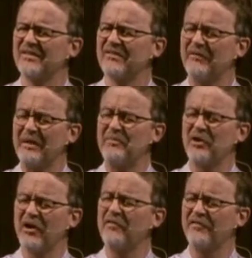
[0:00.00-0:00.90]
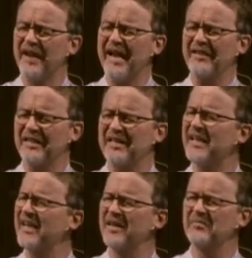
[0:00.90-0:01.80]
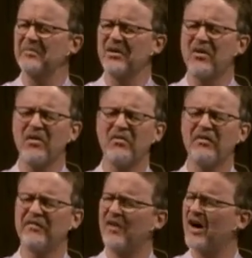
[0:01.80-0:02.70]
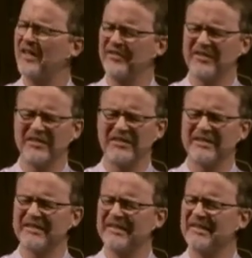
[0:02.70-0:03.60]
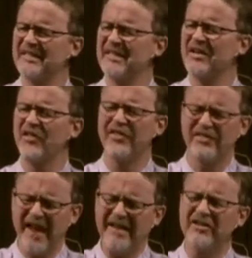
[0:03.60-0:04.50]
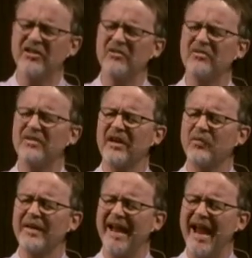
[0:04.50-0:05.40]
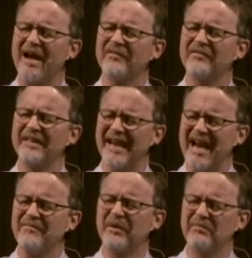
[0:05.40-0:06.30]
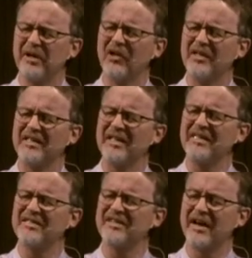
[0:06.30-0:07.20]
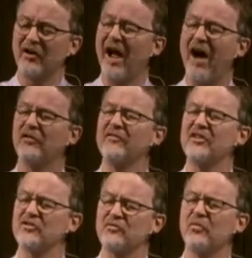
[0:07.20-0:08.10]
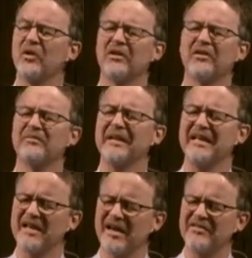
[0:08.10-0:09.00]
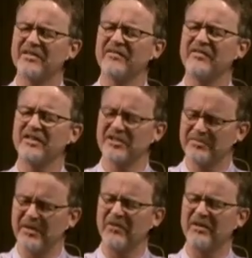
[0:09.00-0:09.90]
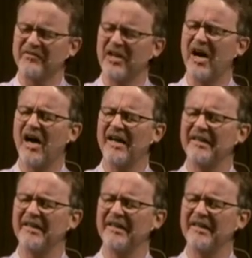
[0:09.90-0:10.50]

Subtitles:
when we put our faith in him. Oh, Father, thank you that we have capabilities that are out of this world because of the Spirit of God.